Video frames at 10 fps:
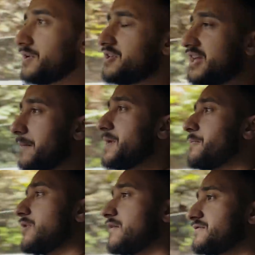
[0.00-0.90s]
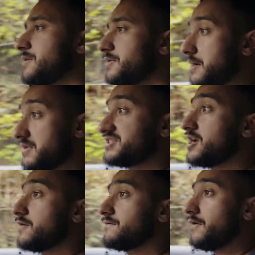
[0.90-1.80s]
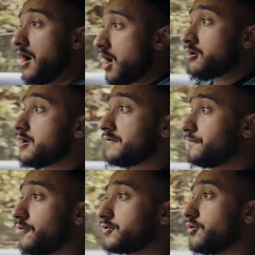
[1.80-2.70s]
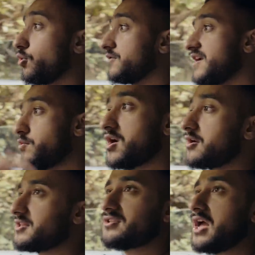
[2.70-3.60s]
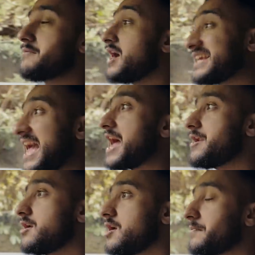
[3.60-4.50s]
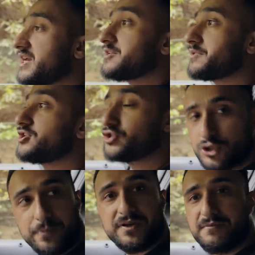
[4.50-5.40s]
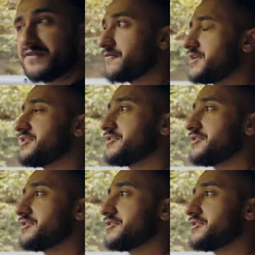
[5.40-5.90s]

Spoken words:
But you get people like, for example, like myself, I can't afford all of it in one go, and I can. But it'd be stupid for me to